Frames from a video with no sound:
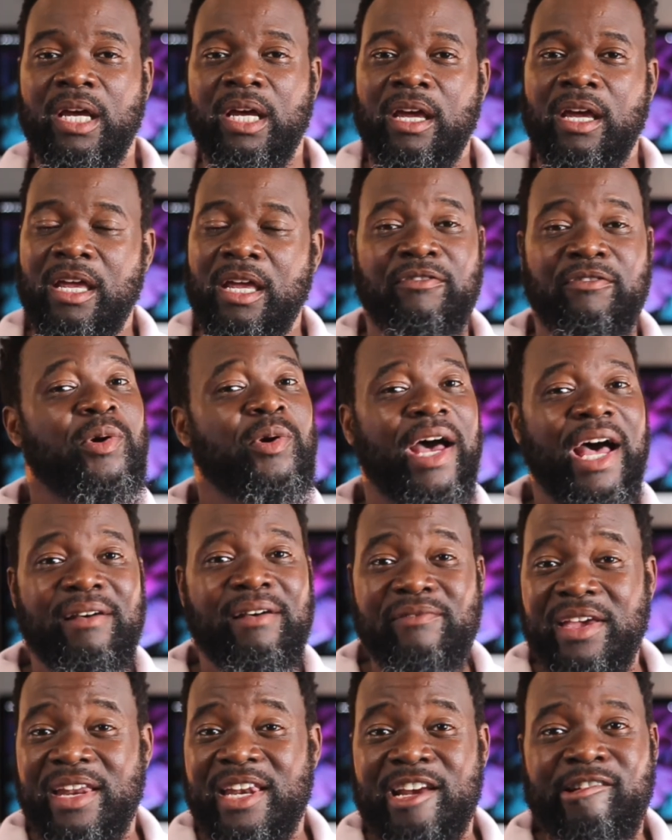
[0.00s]
If you have
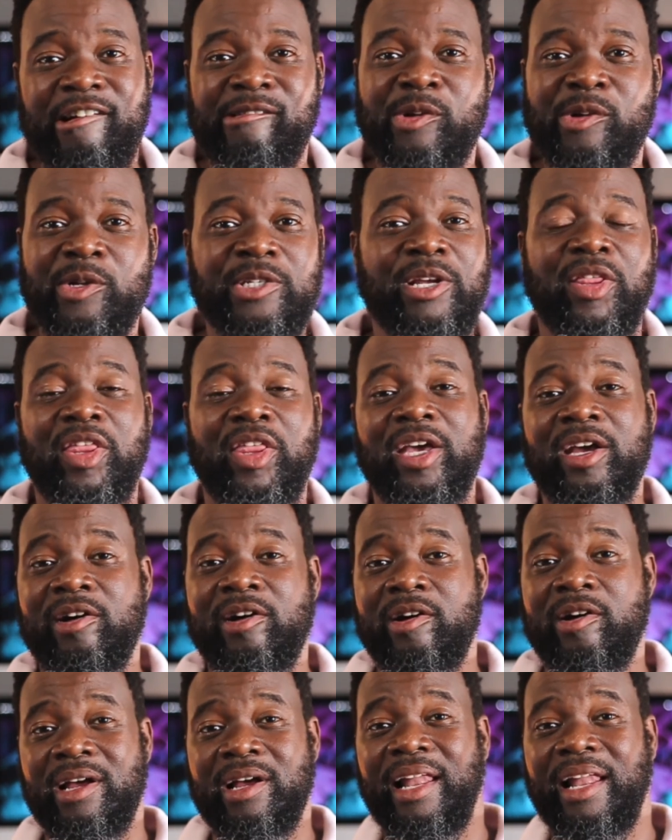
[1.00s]
any ground rules you think are
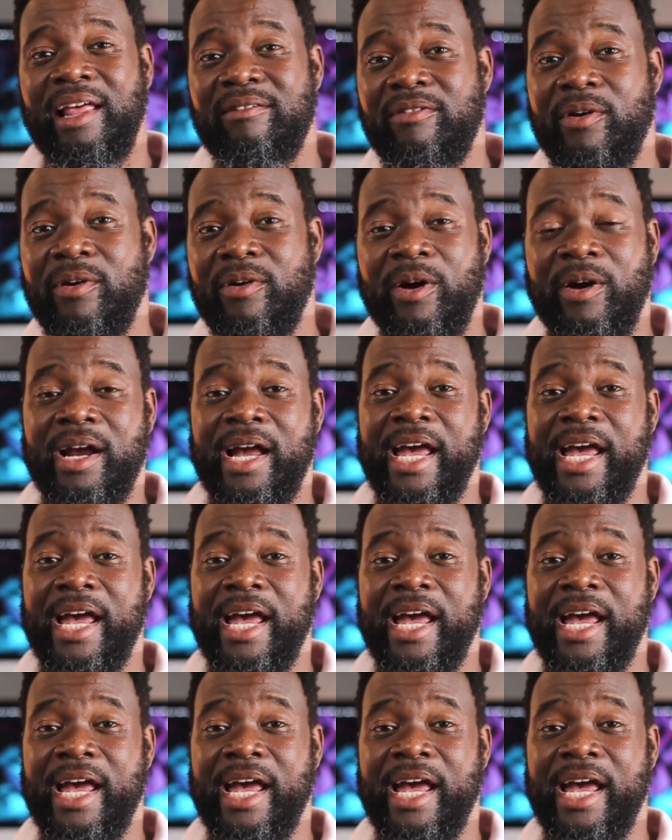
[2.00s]
clever